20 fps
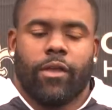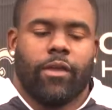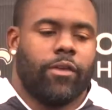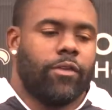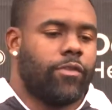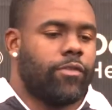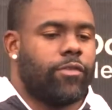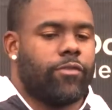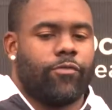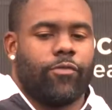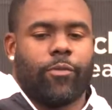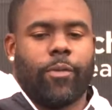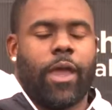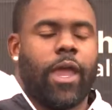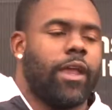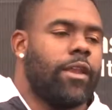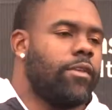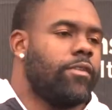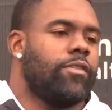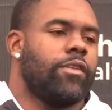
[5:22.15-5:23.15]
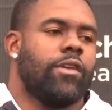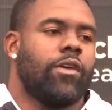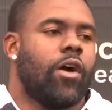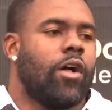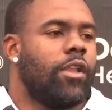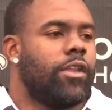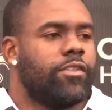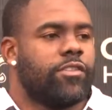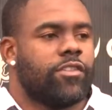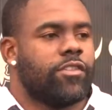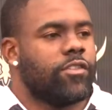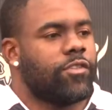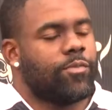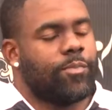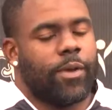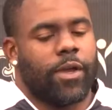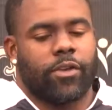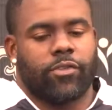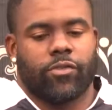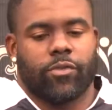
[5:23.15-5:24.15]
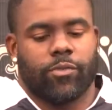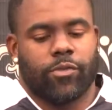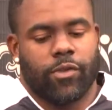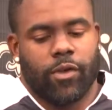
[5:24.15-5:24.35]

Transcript: It's from A to Z, all ends of the spectrum.